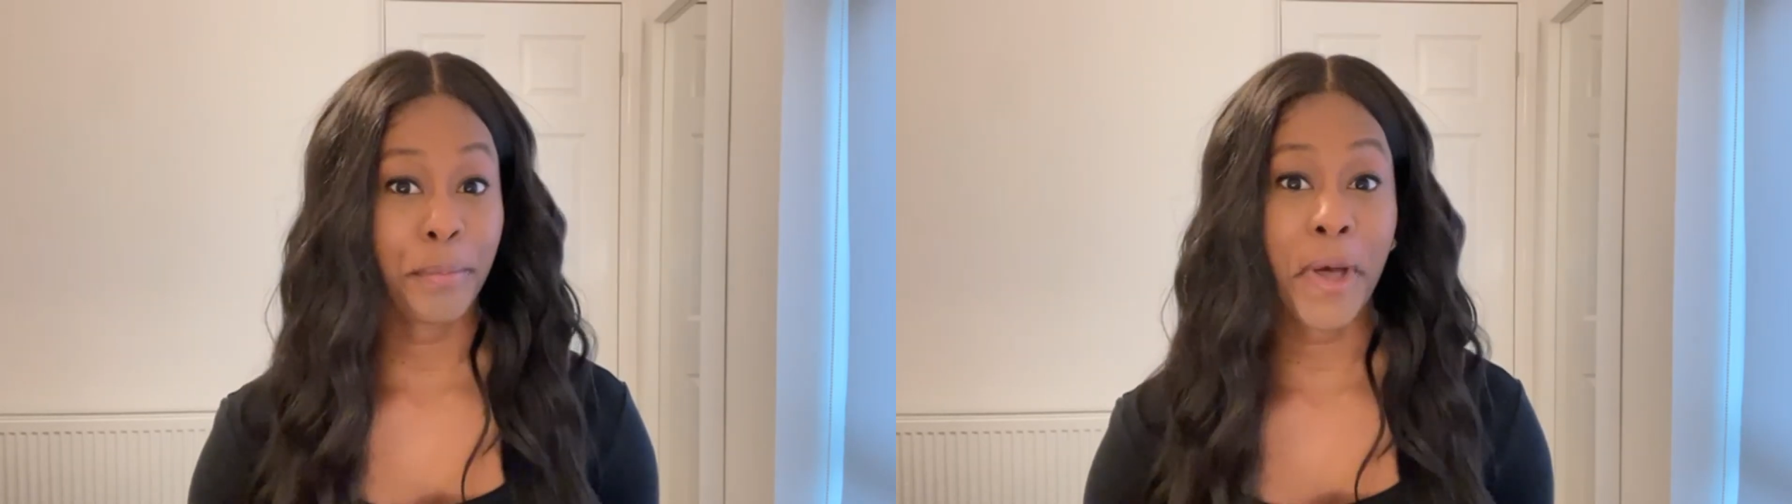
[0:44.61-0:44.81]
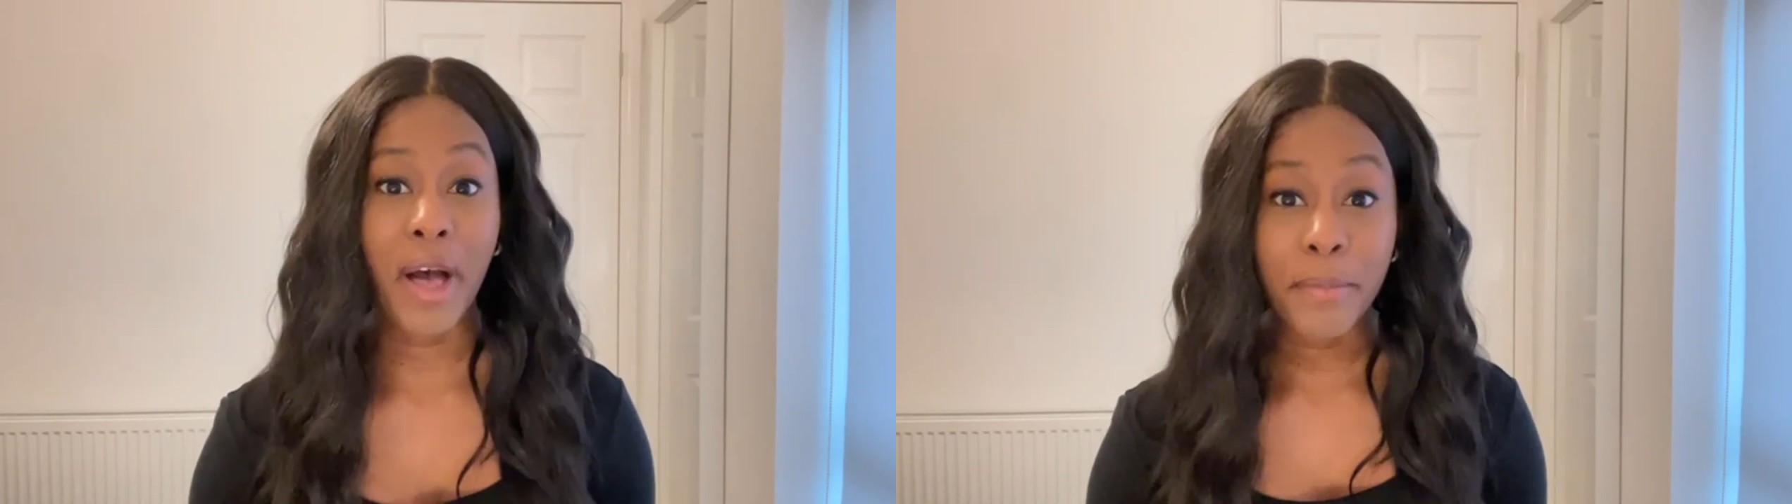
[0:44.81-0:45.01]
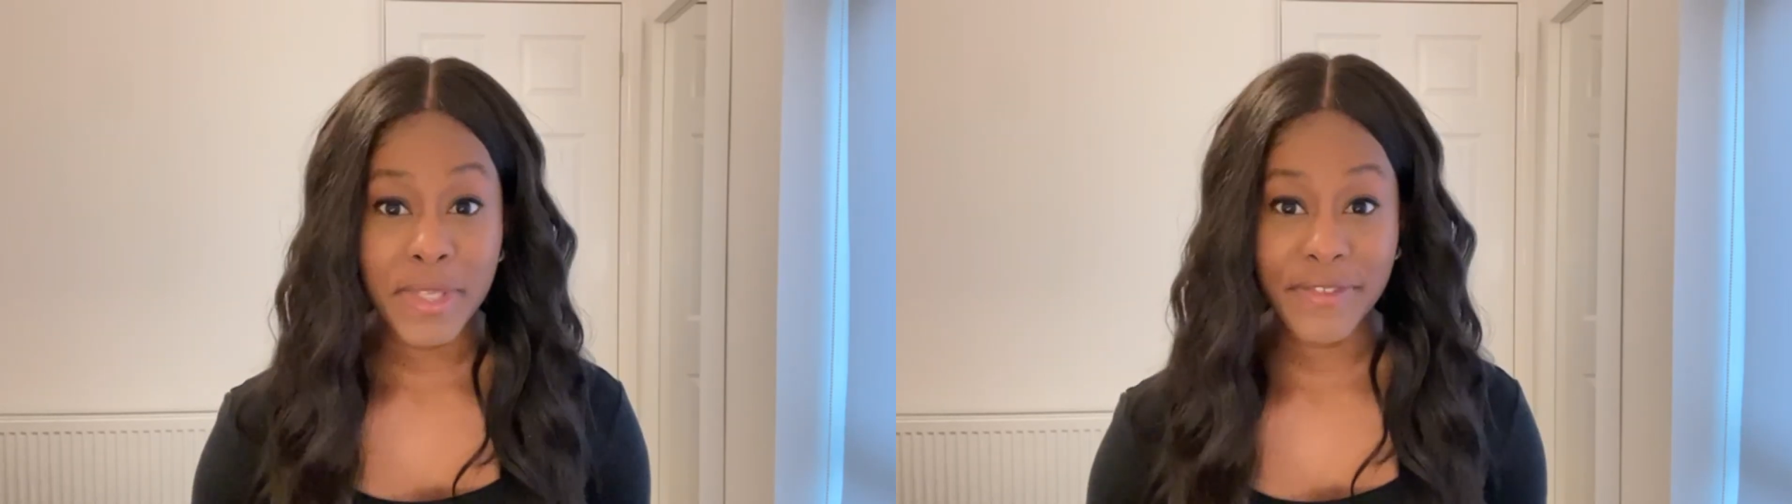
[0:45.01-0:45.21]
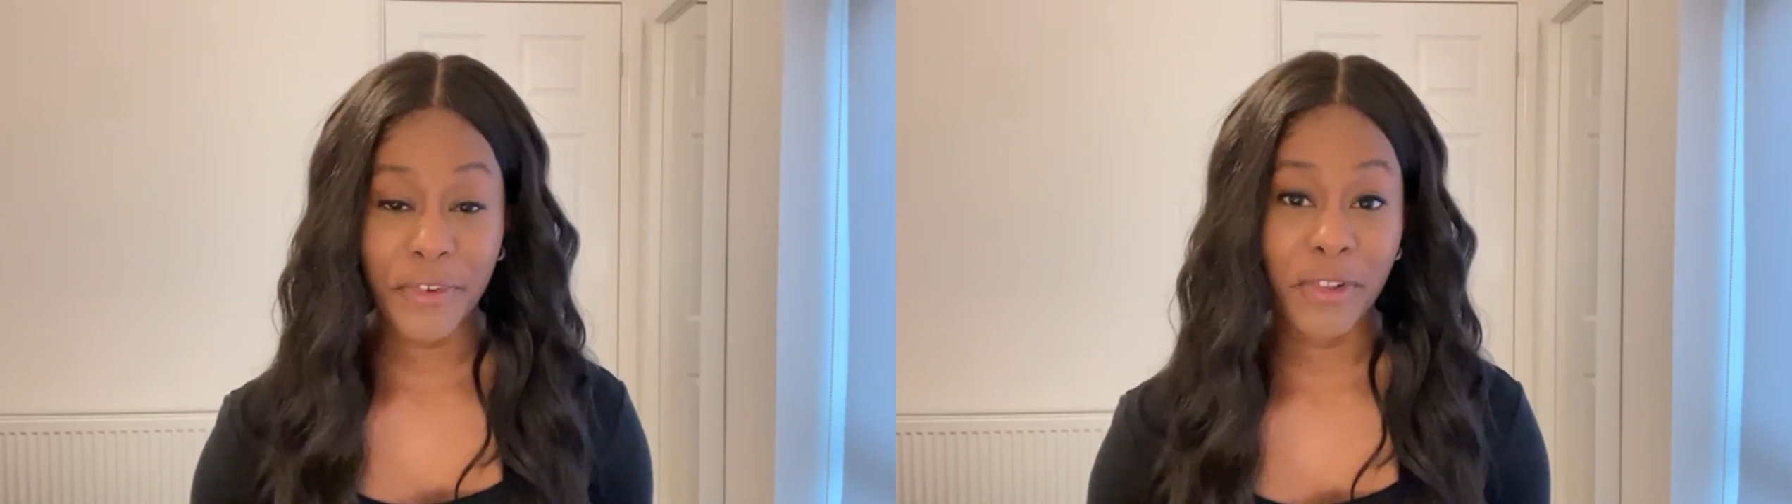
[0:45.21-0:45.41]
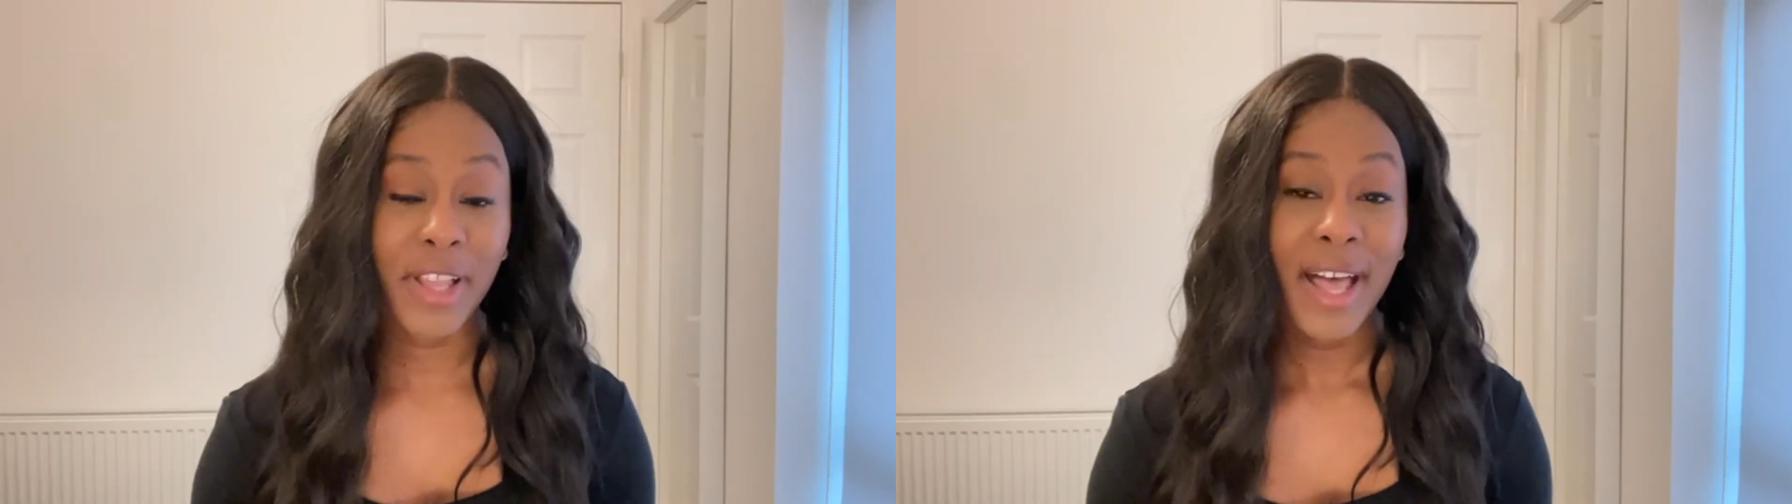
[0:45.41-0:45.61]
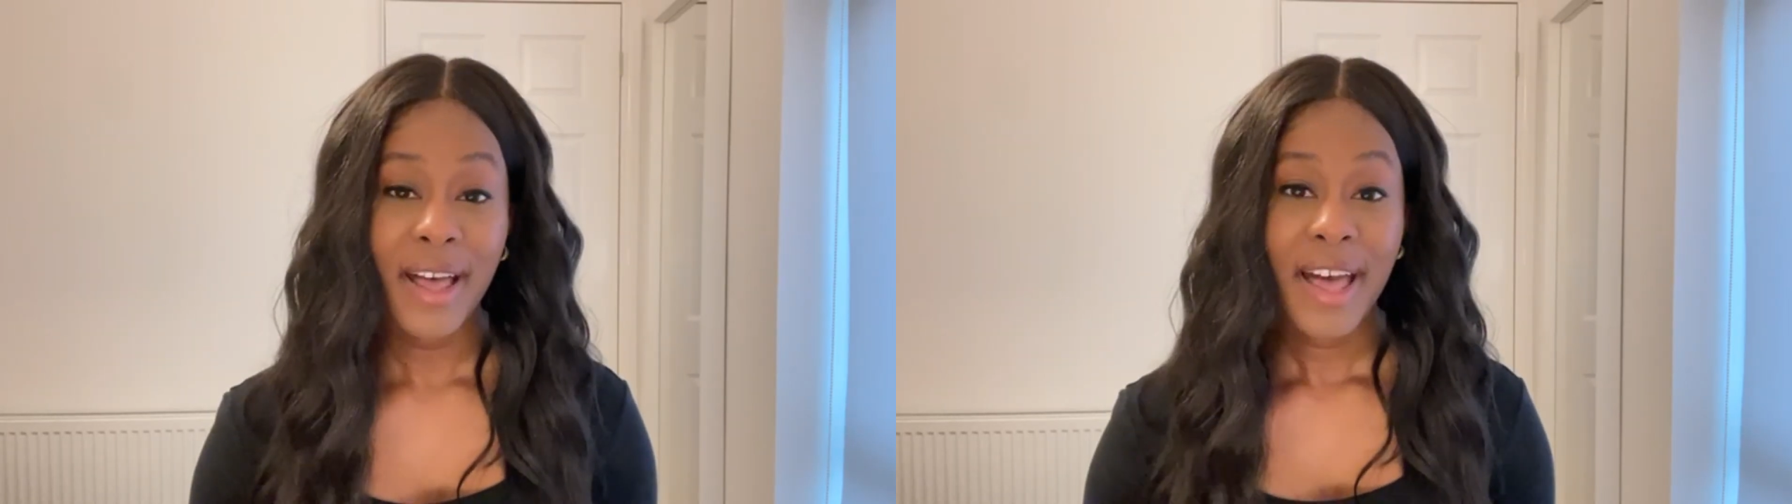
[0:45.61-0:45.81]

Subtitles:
purposeful,